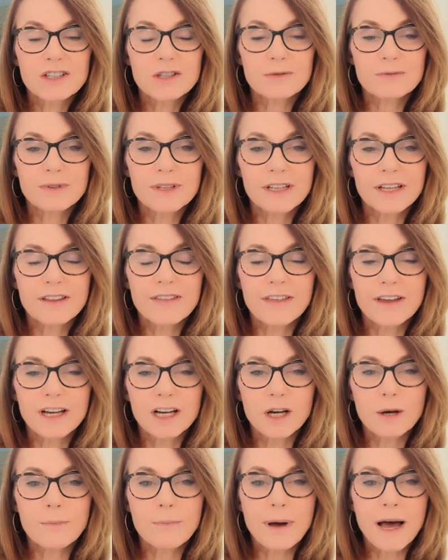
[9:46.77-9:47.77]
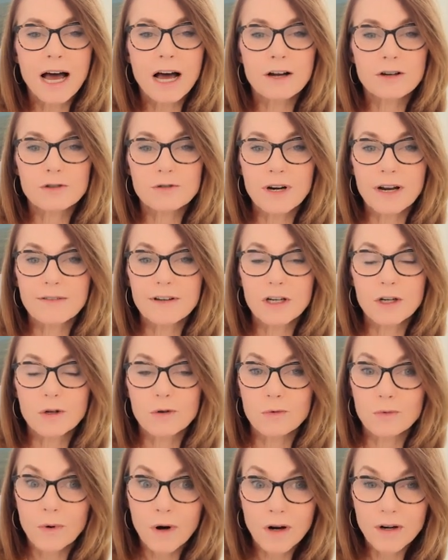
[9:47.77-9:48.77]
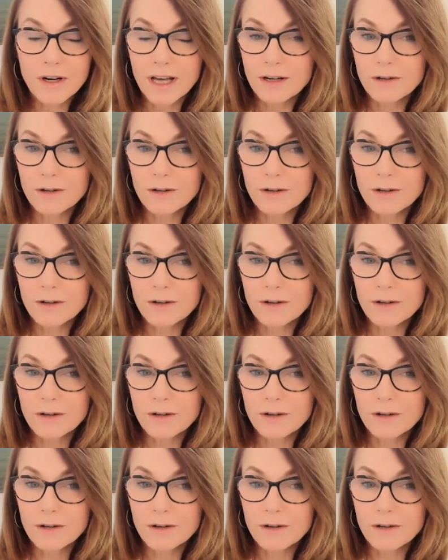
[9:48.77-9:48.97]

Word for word: to really think about driving growth,